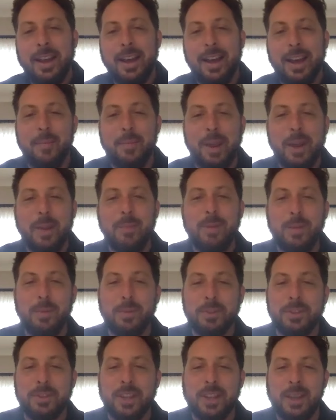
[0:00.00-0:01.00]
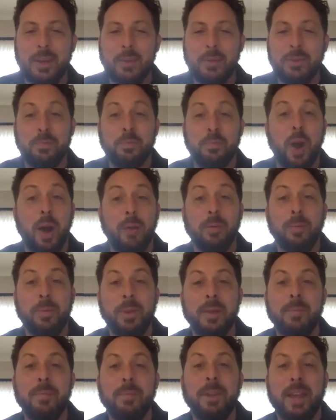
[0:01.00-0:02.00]
uh, many people said that was
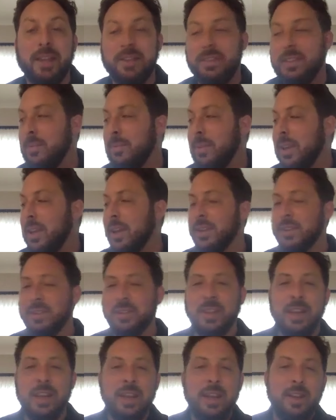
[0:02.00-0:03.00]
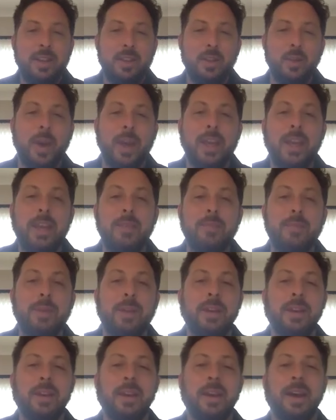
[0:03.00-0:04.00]
probably a blessing because the way he'd
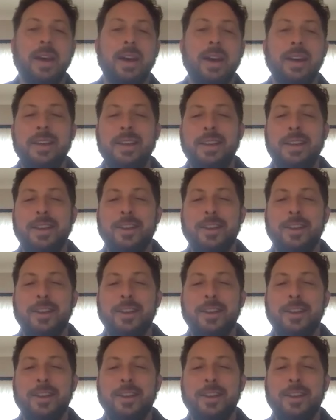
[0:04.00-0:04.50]
been, uh,